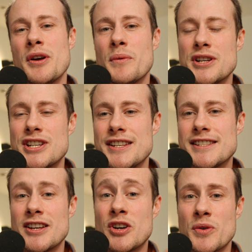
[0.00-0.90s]
which is
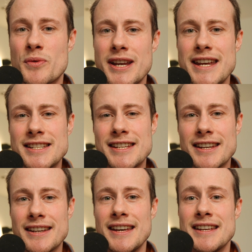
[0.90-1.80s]

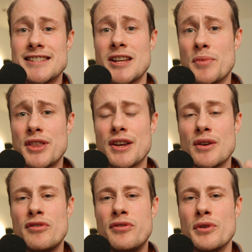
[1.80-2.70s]
creating something
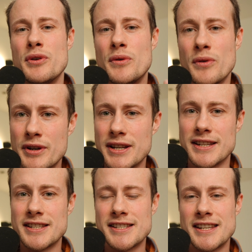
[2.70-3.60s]
for your
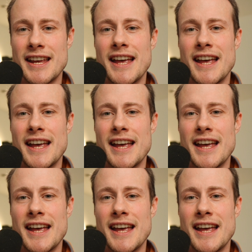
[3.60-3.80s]
audience.